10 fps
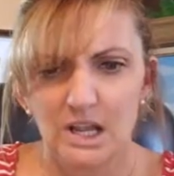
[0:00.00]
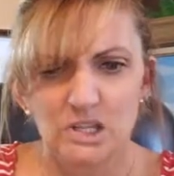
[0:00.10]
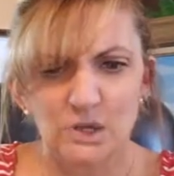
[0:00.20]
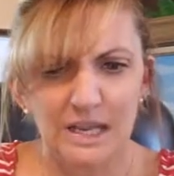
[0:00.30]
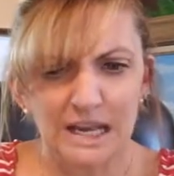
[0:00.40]

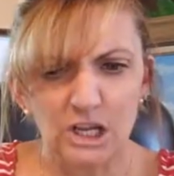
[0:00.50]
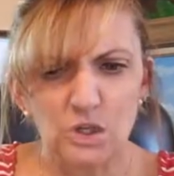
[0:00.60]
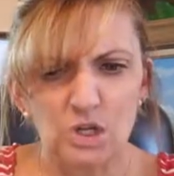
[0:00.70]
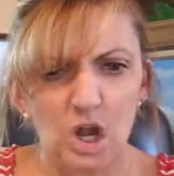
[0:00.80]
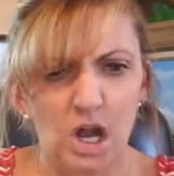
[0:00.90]
So it kind of
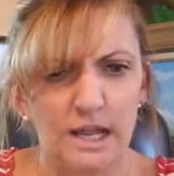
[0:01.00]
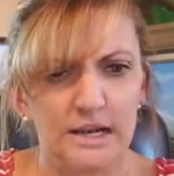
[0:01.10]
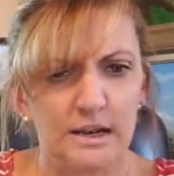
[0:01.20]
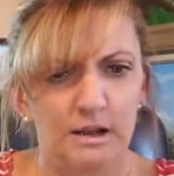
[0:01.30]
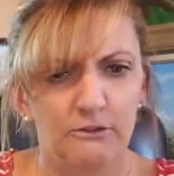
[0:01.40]
goes
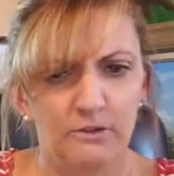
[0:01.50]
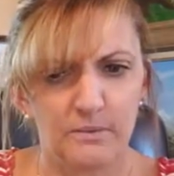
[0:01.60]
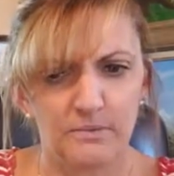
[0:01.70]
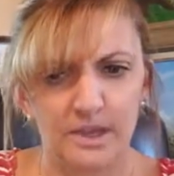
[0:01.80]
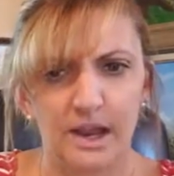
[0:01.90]
on
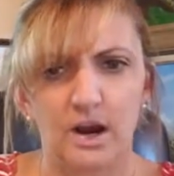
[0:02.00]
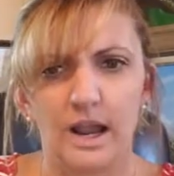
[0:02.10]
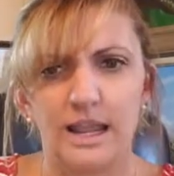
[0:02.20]
from there.